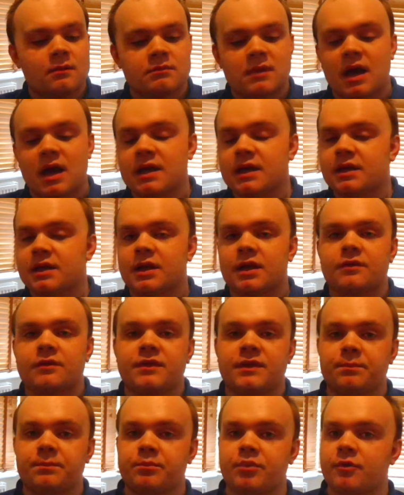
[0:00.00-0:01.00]
I don't know,
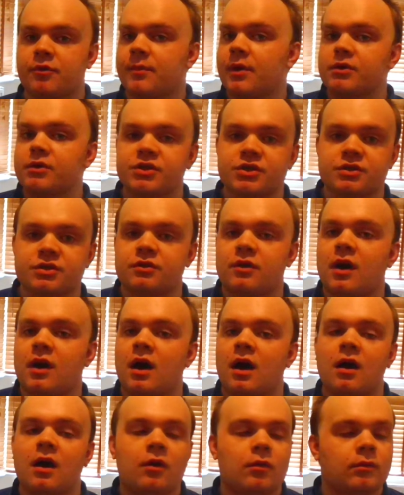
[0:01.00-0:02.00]
the promotional
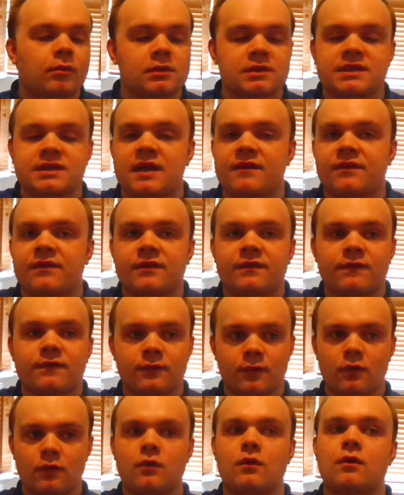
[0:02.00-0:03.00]
art or whatever
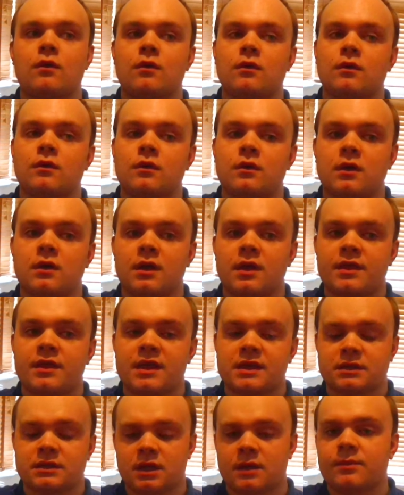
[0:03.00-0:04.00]
for
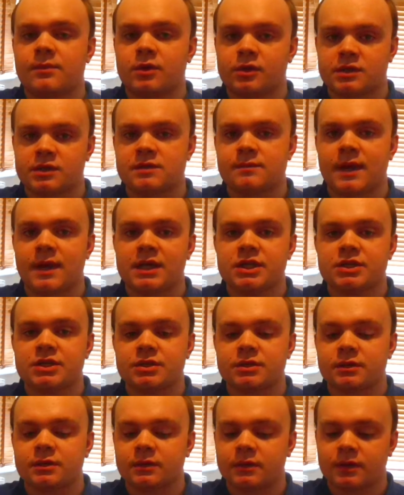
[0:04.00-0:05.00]
this community mash
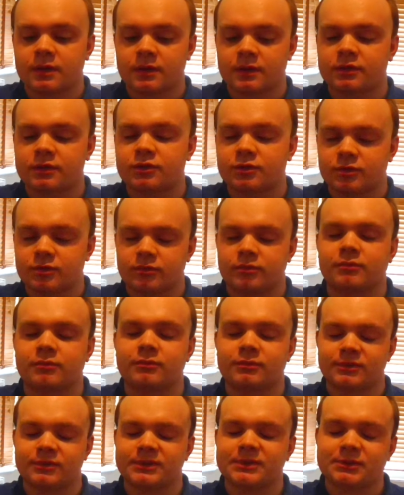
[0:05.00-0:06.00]

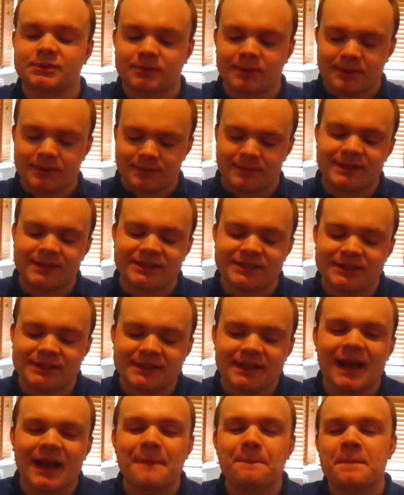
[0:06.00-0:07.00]

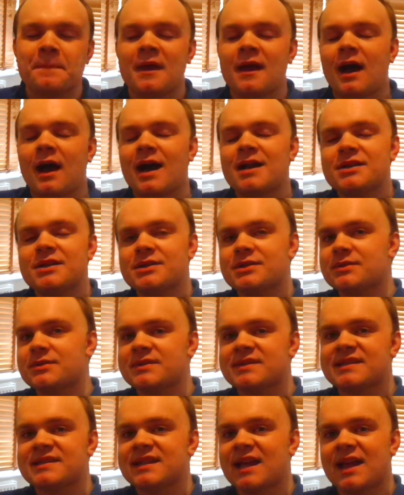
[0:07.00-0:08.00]
transmission, I just
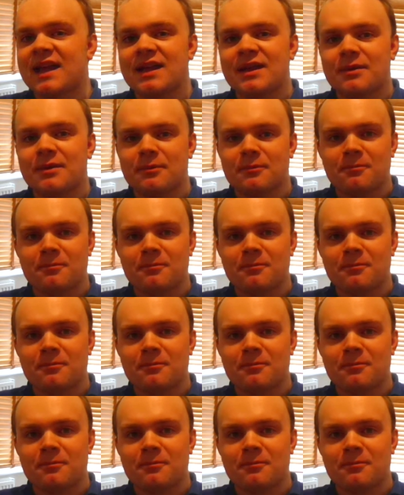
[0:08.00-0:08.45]
want to say